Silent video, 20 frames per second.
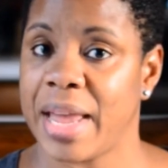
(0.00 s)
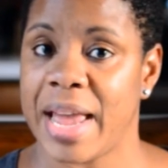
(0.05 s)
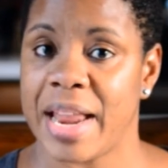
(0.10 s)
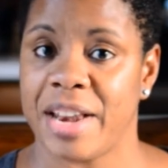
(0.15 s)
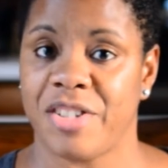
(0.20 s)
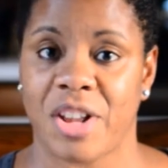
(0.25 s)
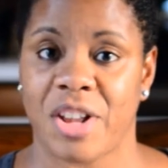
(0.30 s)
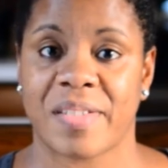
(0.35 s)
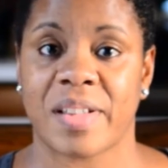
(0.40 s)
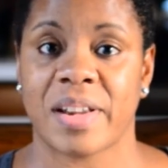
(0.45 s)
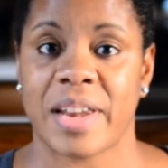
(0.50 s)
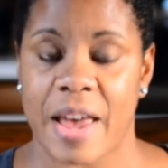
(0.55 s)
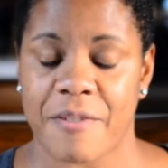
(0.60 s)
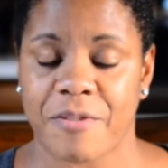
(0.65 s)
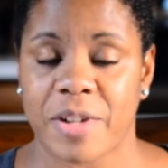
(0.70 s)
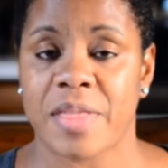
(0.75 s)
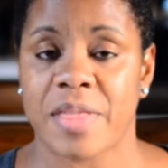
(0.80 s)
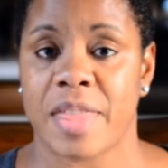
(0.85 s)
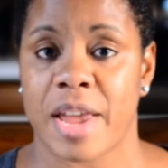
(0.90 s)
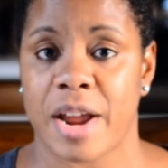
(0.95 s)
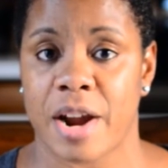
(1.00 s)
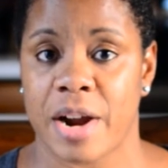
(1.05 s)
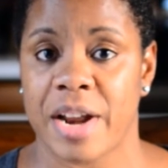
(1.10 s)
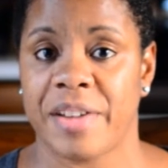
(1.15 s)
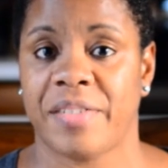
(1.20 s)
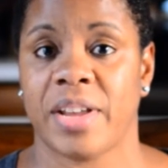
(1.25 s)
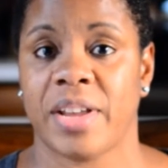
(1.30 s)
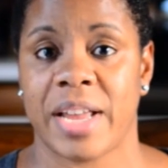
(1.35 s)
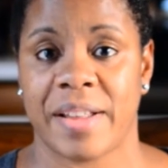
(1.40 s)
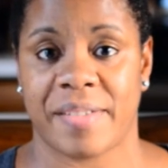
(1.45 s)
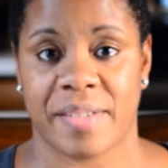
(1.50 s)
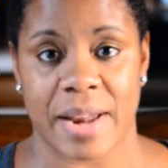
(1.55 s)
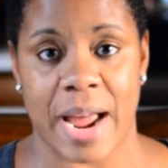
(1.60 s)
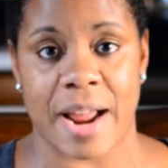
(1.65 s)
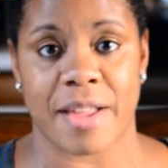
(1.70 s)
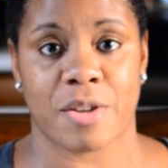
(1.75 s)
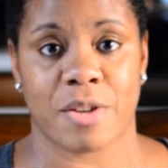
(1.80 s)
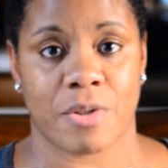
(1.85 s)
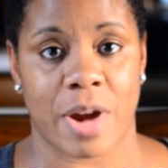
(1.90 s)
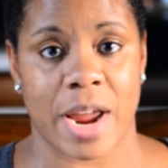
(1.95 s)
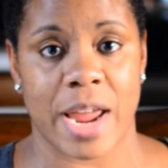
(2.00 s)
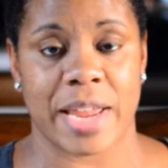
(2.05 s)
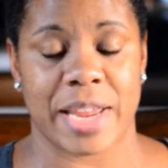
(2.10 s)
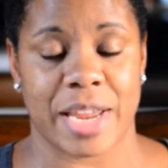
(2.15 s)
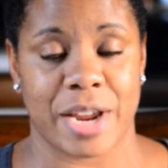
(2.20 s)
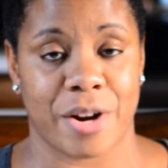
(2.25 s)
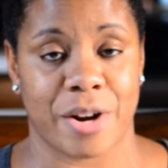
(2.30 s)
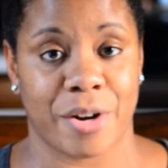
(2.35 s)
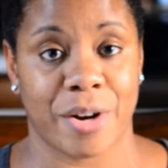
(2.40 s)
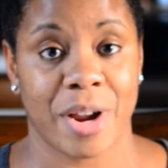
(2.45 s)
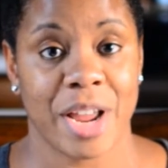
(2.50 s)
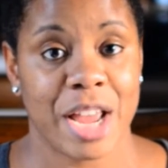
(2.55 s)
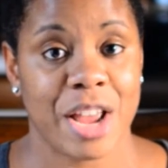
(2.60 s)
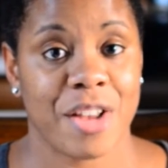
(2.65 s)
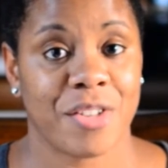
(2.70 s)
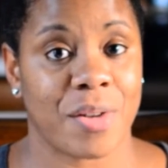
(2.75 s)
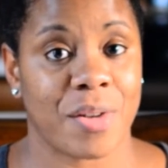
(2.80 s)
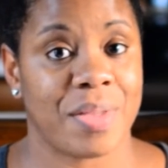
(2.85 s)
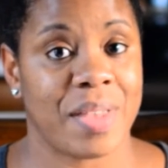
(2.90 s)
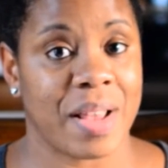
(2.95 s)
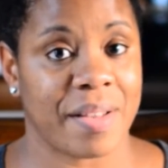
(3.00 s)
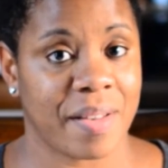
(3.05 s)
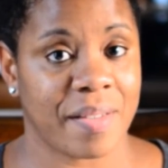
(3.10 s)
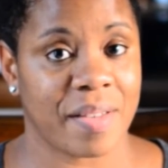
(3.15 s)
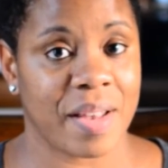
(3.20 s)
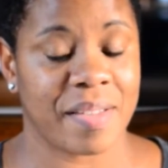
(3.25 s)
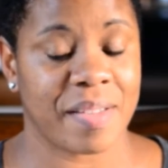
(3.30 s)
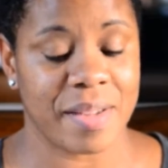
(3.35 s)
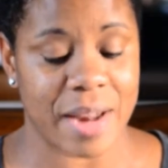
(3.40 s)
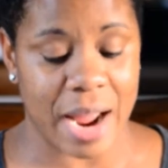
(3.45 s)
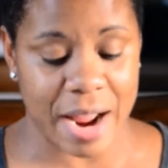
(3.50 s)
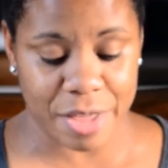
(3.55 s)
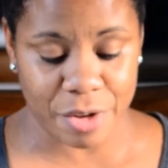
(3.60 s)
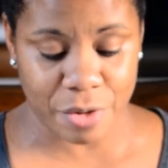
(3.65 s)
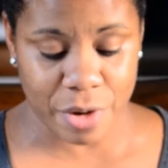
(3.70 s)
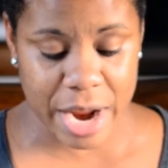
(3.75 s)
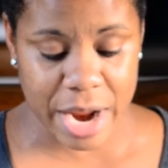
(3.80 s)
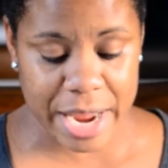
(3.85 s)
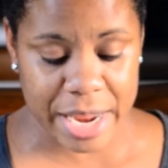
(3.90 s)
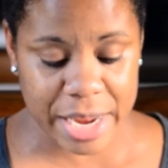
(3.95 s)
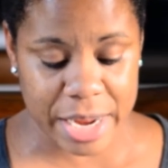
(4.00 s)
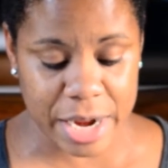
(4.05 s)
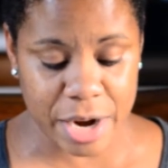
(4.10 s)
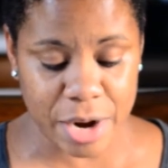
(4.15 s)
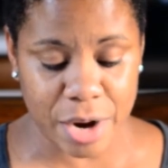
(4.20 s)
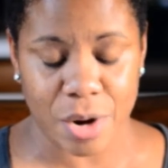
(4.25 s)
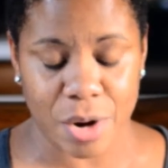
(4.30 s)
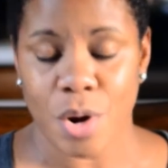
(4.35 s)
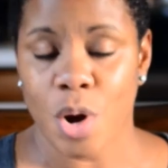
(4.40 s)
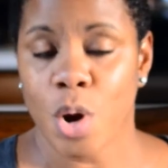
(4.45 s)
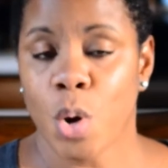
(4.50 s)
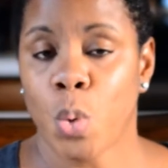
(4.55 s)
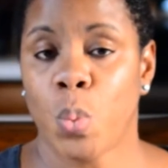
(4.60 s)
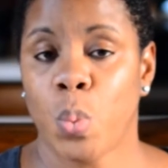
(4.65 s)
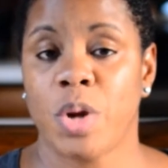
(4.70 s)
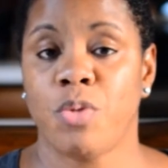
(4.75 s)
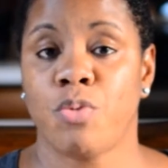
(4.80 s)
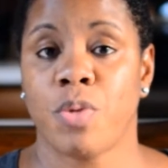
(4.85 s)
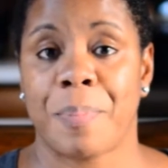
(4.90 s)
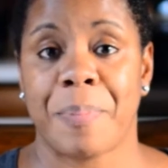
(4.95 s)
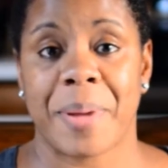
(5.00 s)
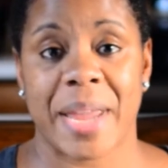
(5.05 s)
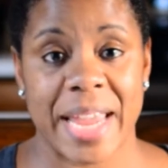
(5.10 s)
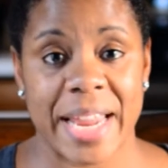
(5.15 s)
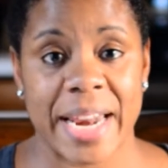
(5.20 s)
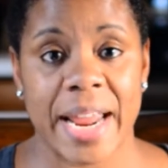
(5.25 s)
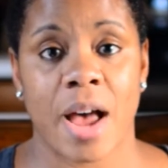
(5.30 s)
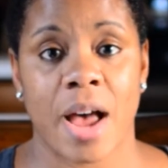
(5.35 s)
just left it there until his 9th grade year. So this is his 9th grade year. We repeated